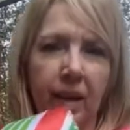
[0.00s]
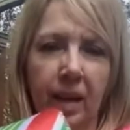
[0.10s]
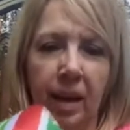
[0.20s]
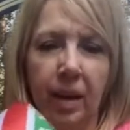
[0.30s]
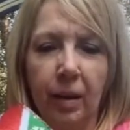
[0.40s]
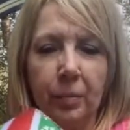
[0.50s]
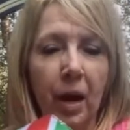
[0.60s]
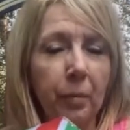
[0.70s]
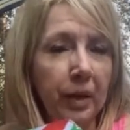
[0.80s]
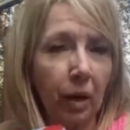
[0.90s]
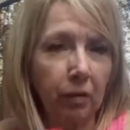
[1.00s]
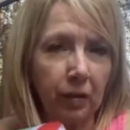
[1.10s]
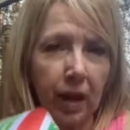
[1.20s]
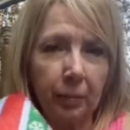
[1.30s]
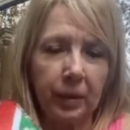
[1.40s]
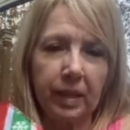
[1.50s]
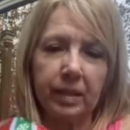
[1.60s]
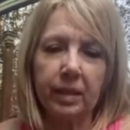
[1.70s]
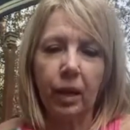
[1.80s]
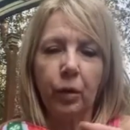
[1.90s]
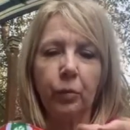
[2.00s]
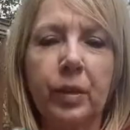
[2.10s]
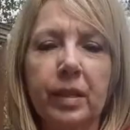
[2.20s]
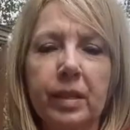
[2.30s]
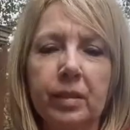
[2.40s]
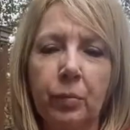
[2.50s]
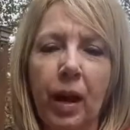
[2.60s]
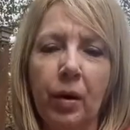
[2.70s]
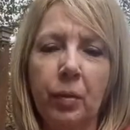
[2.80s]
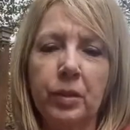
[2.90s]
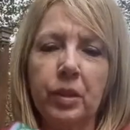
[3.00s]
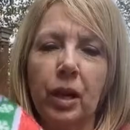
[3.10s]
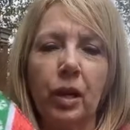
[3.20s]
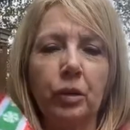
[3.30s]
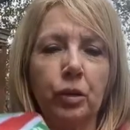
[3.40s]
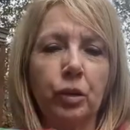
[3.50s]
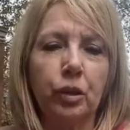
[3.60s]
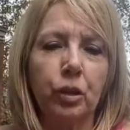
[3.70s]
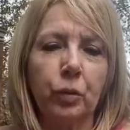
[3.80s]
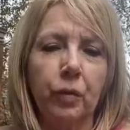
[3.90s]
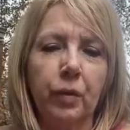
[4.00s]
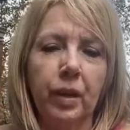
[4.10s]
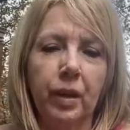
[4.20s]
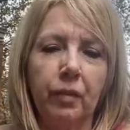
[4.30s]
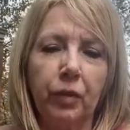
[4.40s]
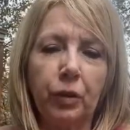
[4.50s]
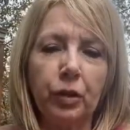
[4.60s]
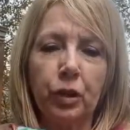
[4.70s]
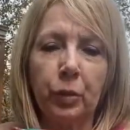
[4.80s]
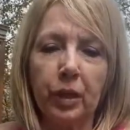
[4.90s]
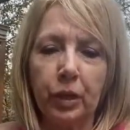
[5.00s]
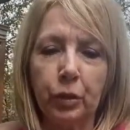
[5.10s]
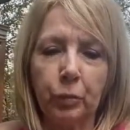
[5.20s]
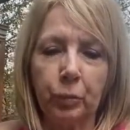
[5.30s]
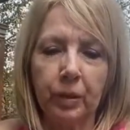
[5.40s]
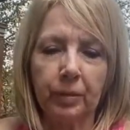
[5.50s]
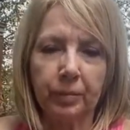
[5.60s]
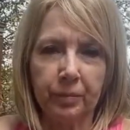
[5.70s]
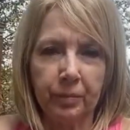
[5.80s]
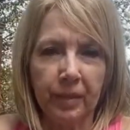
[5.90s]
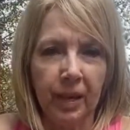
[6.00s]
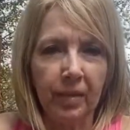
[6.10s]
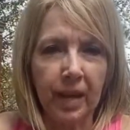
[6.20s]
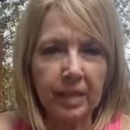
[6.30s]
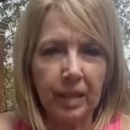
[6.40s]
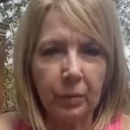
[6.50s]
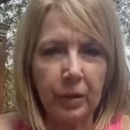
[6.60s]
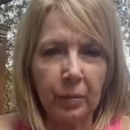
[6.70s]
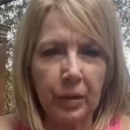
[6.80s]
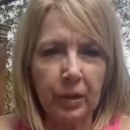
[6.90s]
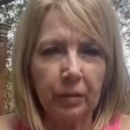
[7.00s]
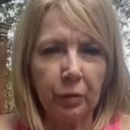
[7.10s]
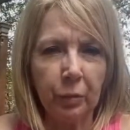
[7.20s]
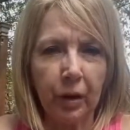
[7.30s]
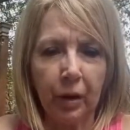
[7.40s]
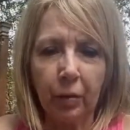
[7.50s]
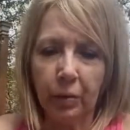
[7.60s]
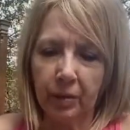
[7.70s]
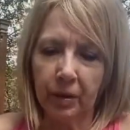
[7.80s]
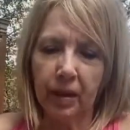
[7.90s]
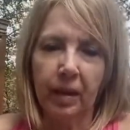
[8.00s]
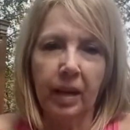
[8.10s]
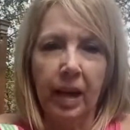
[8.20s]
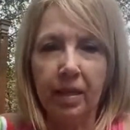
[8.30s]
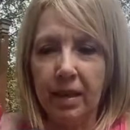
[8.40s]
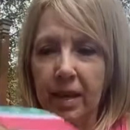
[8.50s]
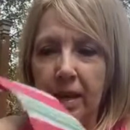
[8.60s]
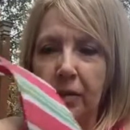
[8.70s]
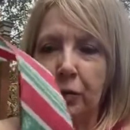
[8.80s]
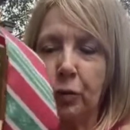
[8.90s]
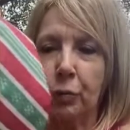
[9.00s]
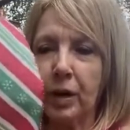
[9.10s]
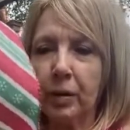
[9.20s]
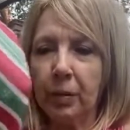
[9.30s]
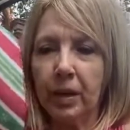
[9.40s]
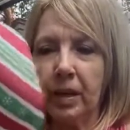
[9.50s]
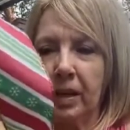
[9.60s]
not be all floppy. So this is how I was taught. You just first do a loop, and that's going to be the middle of your bow. And then if your ribbon